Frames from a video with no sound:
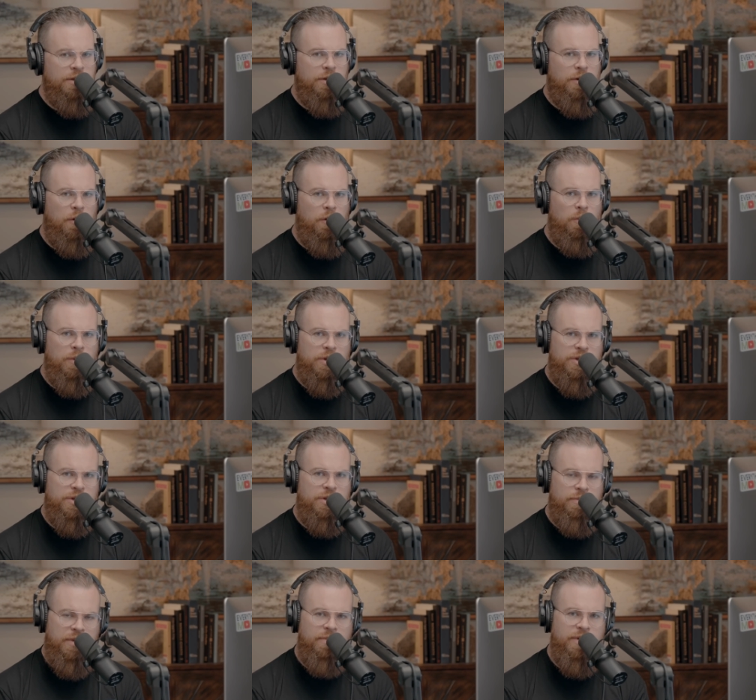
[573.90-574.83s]
at home, which
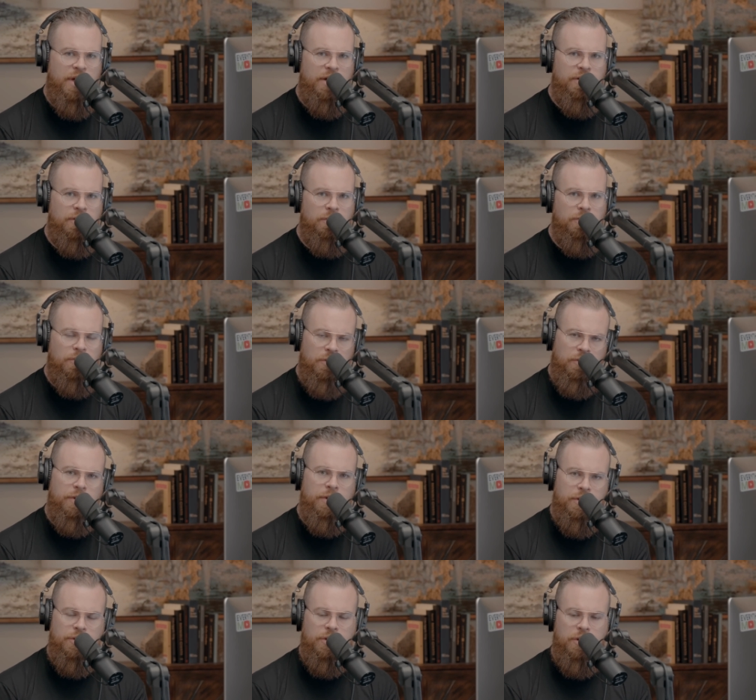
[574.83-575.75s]
sometimes I do
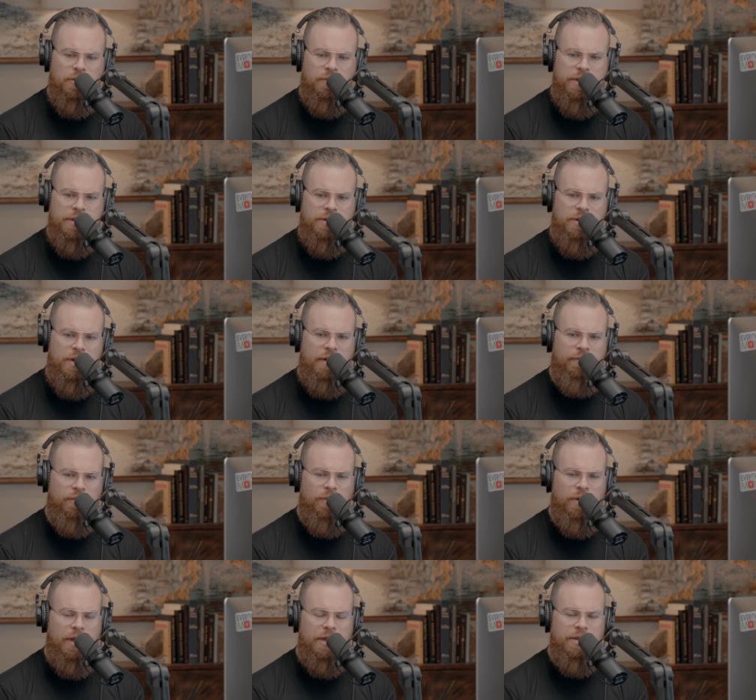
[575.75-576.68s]
during the show, is you have
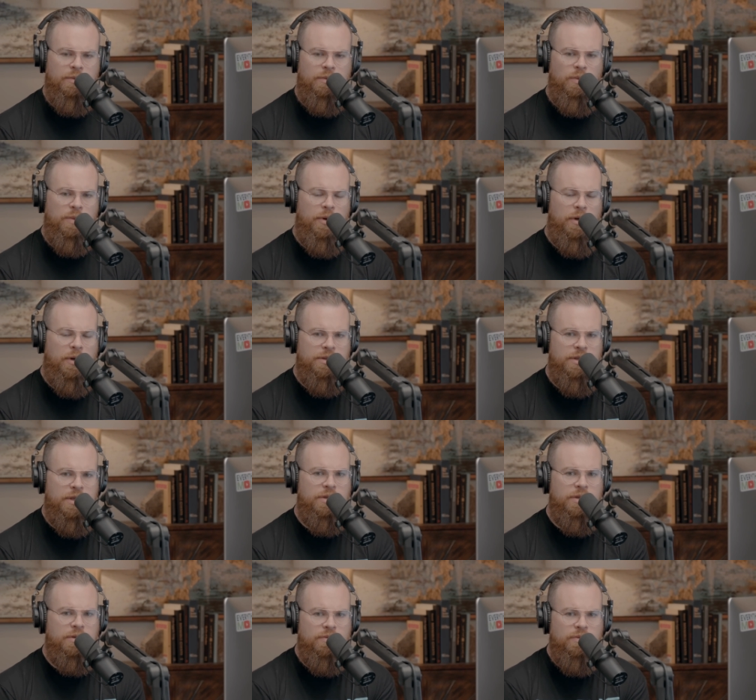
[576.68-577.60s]
to realize when Paul
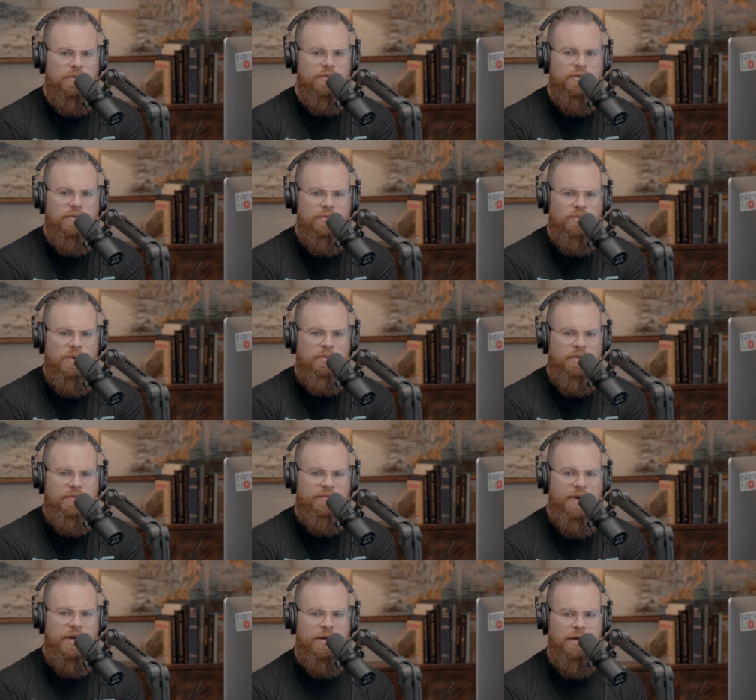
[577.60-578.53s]
says conservatives, we
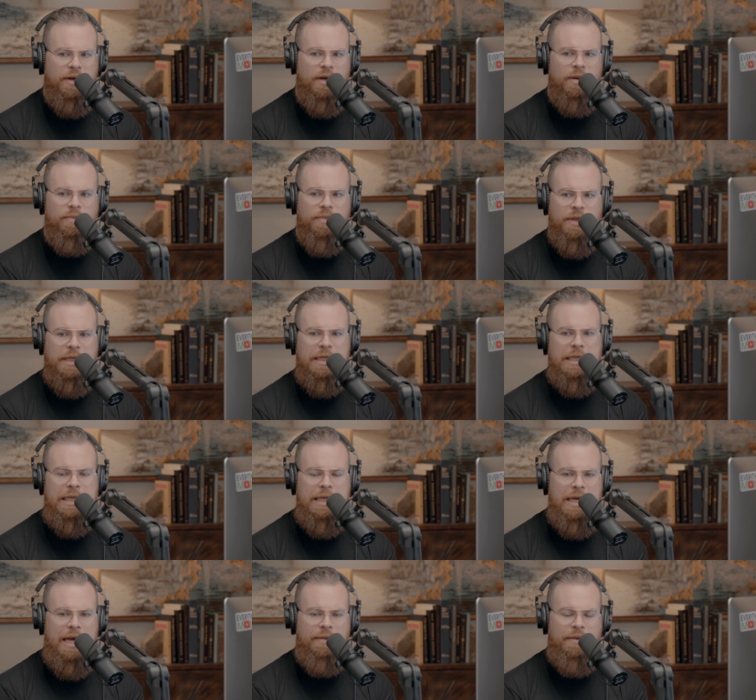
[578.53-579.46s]
want to find a company
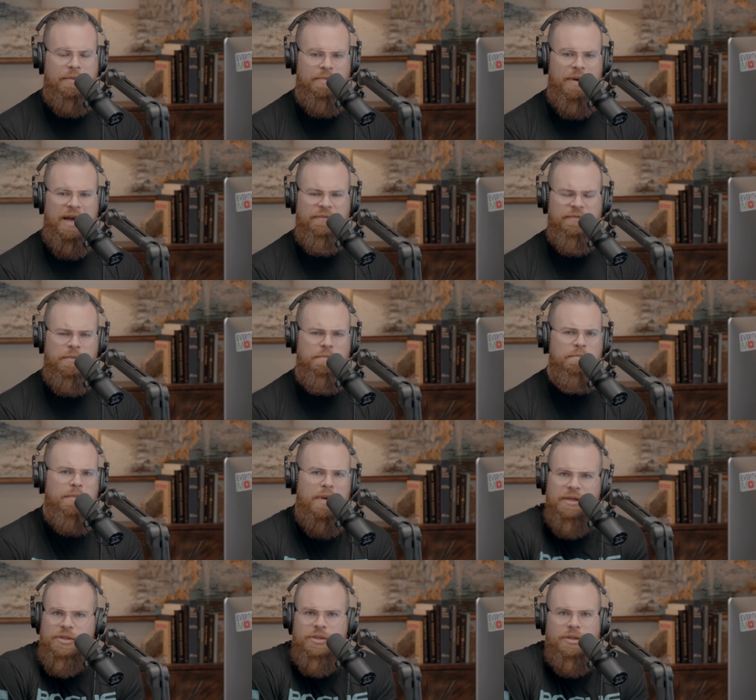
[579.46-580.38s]
and then buy it for
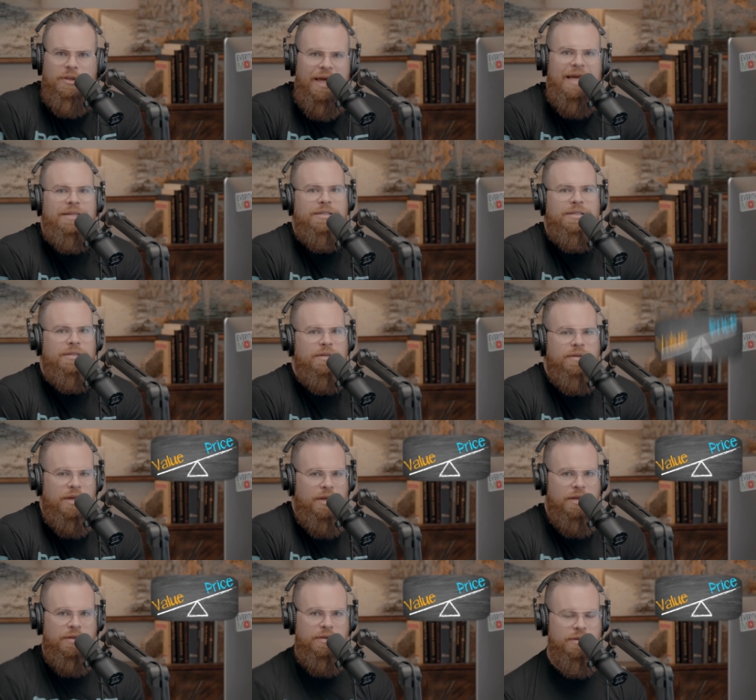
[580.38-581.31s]
much less
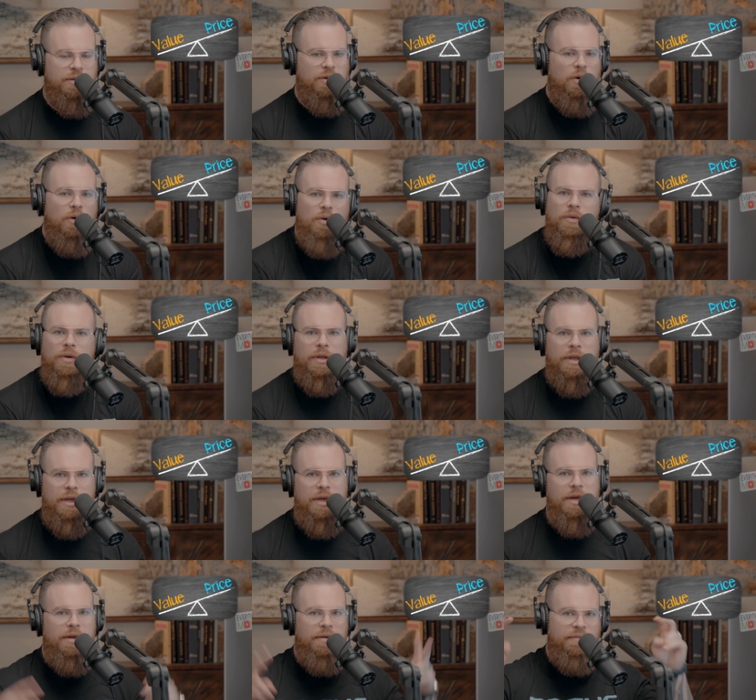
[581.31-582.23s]
than it's
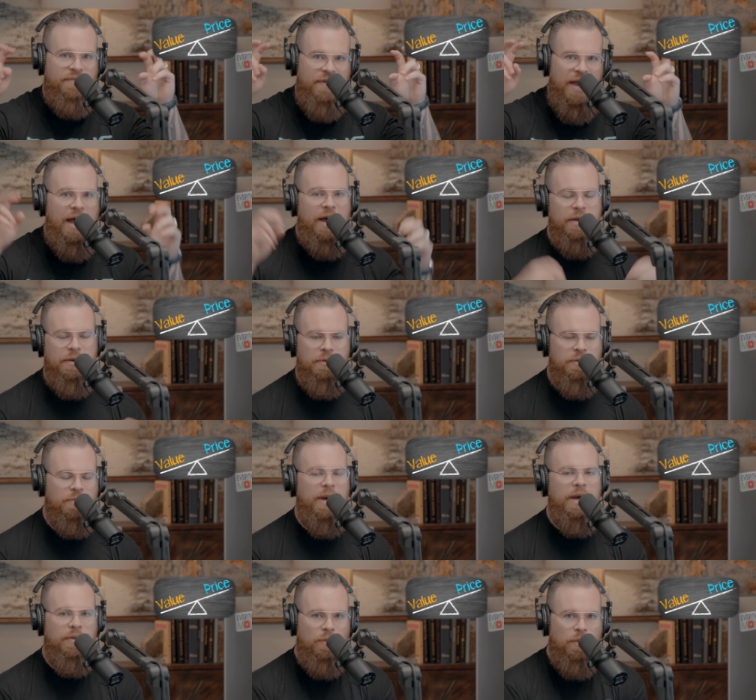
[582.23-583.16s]
currently valued
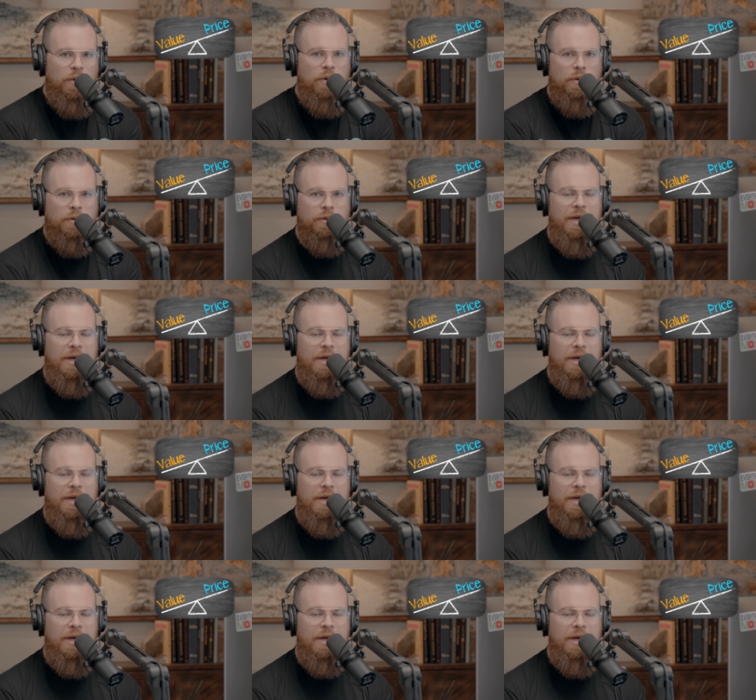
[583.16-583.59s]
by the world.